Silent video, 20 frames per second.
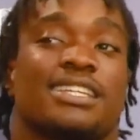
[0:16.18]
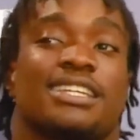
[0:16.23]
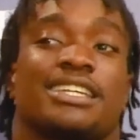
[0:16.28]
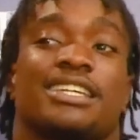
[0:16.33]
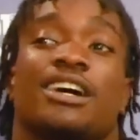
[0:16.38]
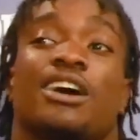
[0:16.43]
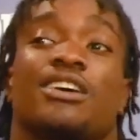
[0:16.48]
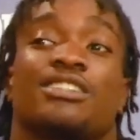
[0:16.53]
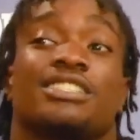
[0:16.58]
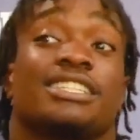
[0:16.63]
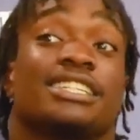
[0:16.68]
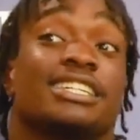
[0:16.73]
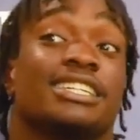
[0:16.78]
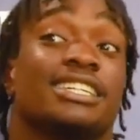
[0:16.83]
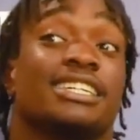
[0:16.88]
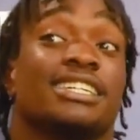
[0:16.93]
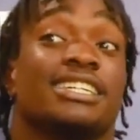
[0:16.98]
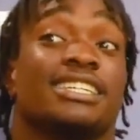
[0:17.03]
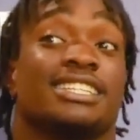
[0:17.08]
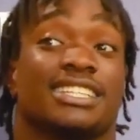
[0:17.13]
he calls it
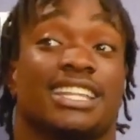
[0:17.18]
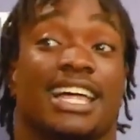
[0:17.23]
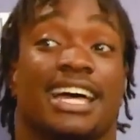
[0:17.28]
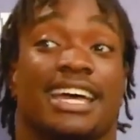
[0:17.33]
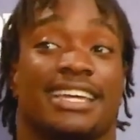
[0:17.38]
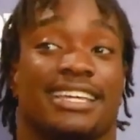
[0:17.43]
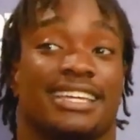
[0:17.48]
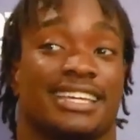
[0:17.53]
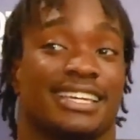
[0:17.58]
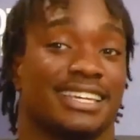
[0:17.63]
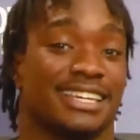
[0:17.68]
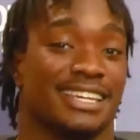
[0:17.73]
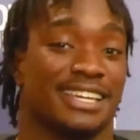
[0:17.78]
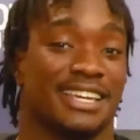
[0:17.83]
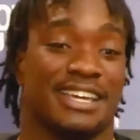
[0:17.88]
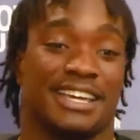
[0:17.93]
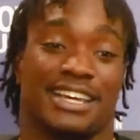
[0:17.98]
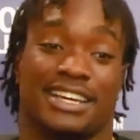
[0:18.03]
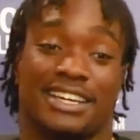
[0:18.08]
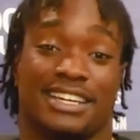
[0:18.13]
good, like
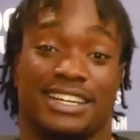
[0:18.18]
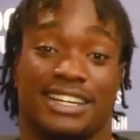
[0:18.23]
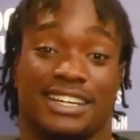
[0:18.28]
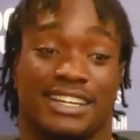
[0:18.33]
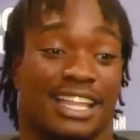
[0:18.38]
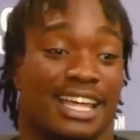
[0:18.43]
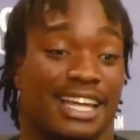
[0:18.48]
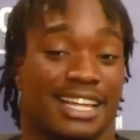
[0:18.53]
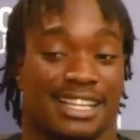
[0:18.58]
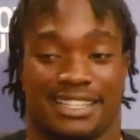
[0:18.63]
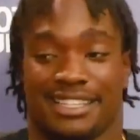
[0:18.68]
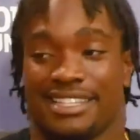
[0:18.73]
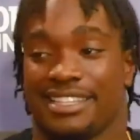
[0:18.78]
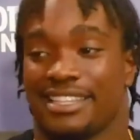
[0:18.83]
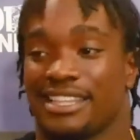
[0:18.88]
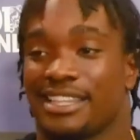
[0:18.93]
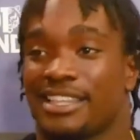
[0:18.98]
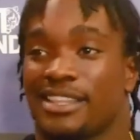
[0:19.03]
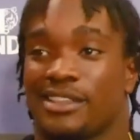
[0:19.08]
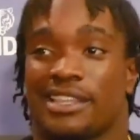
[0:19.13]

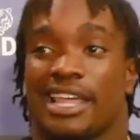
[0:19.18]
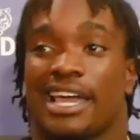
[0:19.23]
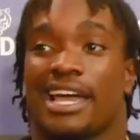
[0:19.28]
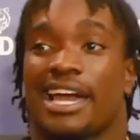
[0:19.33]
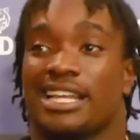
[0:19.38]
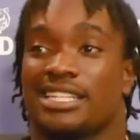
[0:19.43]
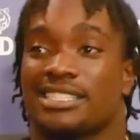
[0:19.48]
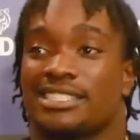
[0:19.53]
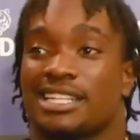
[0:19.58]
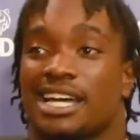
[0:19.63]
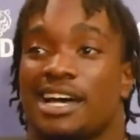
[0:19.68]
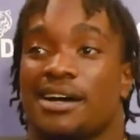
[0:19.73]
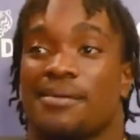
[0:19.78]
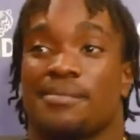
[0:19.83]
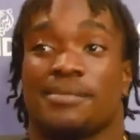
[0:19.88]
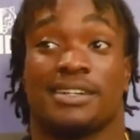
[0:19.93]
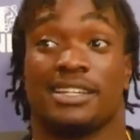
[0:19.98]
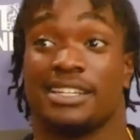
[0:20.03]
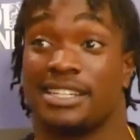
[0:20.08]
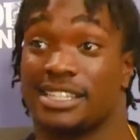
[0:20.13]
they gotta
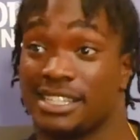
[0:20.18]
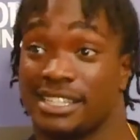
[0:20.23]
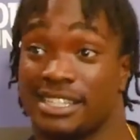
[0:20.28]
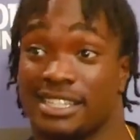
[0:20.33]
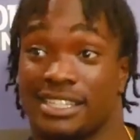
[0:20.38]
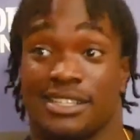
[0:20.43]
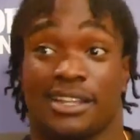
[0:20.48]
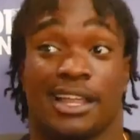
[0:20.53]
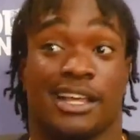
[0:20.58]
stop, good.